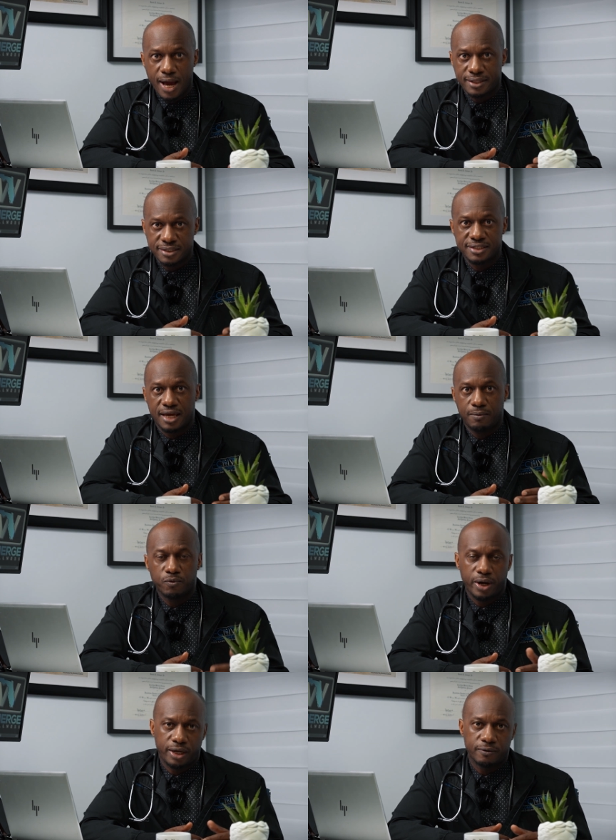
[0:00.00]
at the same
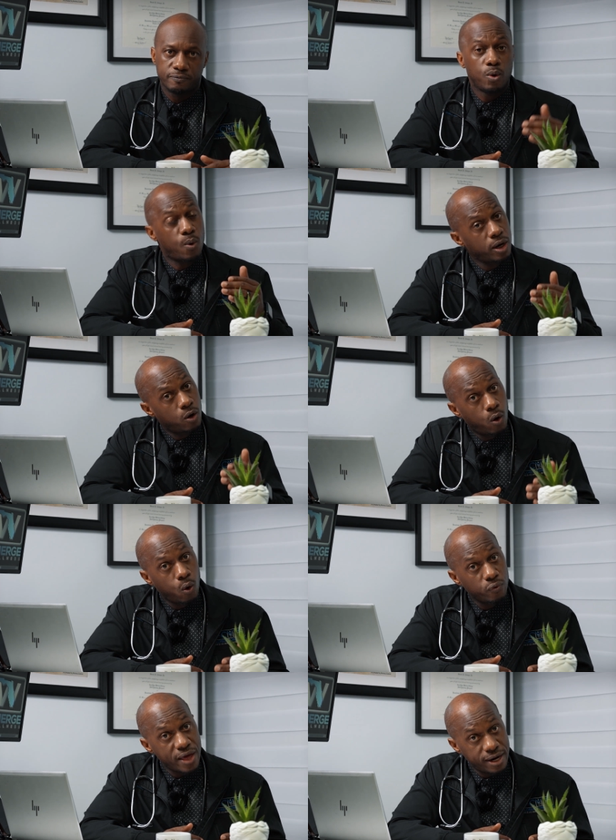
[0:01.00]
rate. We wanna
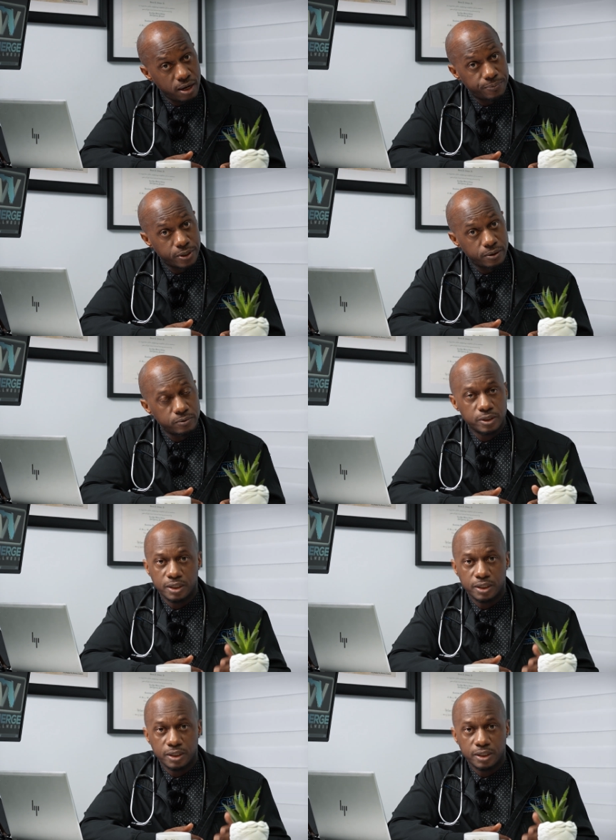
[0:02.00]
hold that up though.